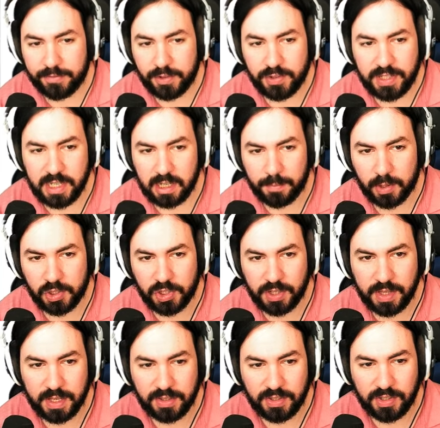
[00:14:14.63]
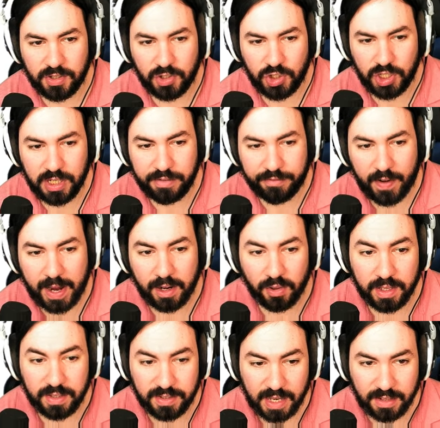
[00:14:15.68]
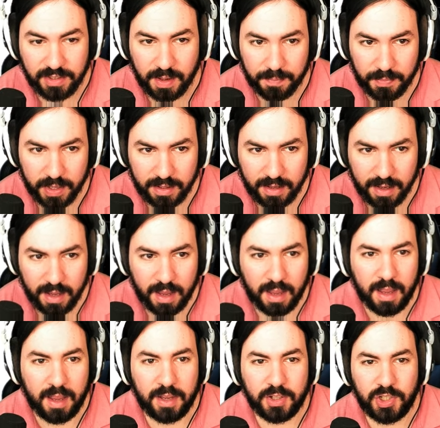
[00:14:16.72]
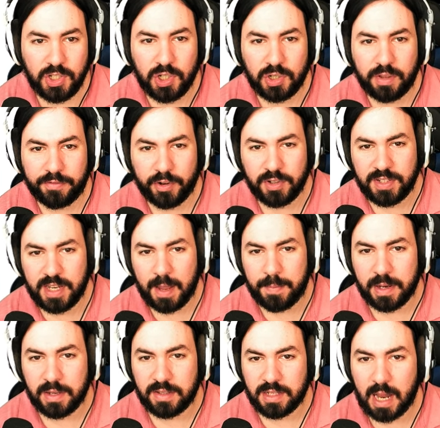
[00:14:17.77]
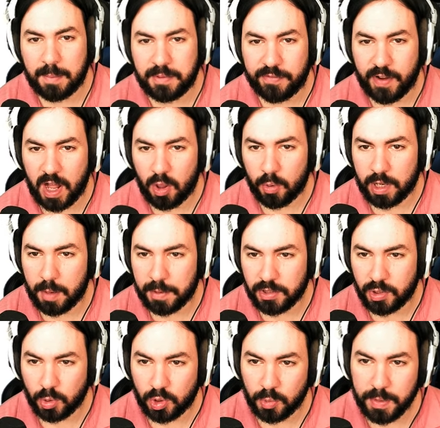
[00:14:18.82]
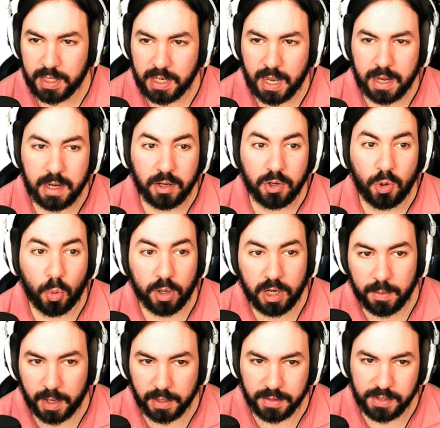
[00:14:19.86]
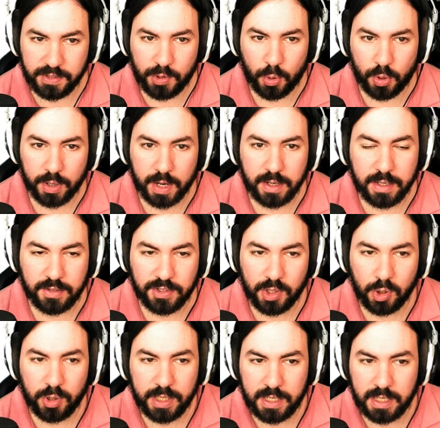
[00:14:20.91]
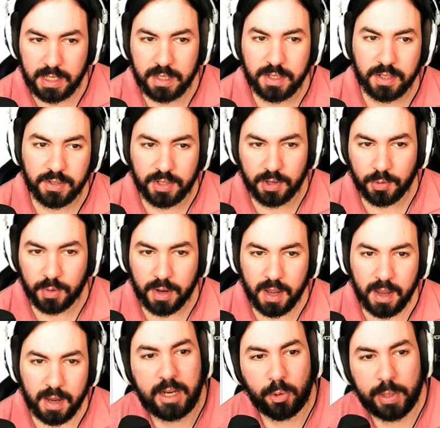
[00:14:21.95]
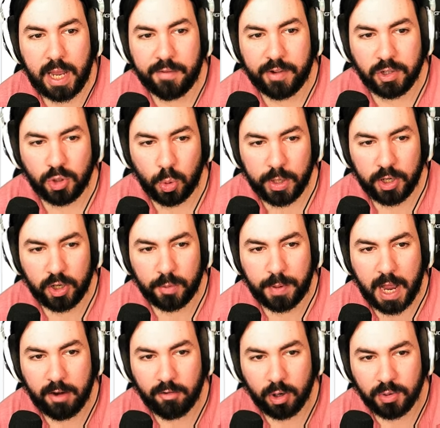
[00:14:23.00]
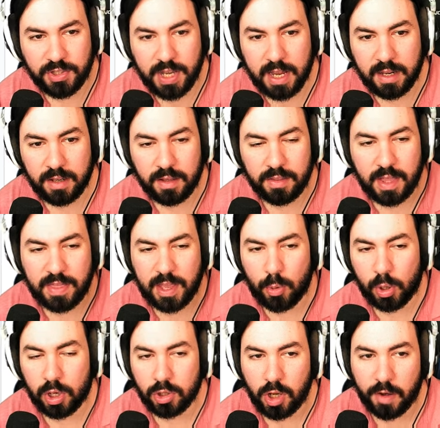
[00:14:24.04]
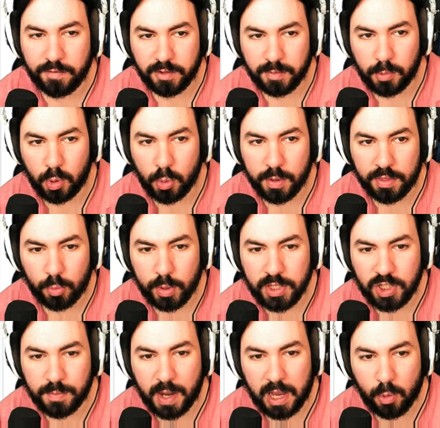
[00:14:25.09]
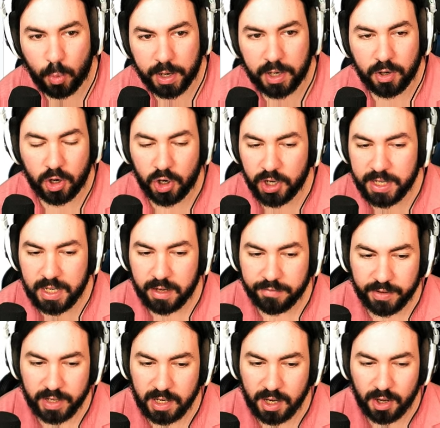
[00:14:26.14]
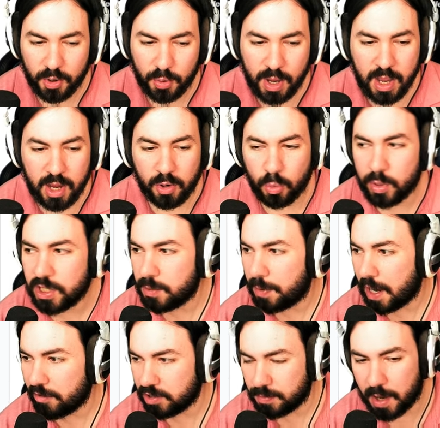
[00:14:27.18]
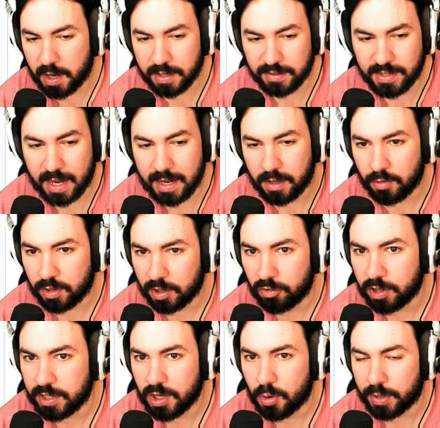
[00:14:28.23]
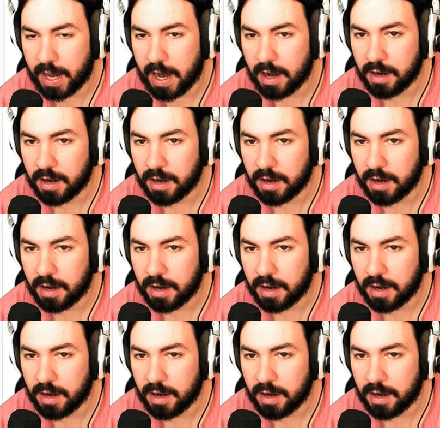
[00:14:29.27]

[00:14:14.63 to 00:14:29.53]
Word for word: And after seeing a bunch of this, she finally said something. She took the first step and stopped following him on social media and ignored him on Discord, and slowly he did too. And here we have on Twitter, Pyro saying that they were uncomfortable with Weegeepie wearing a hoodie in a video, Weegeepie responding saying, "Literally don't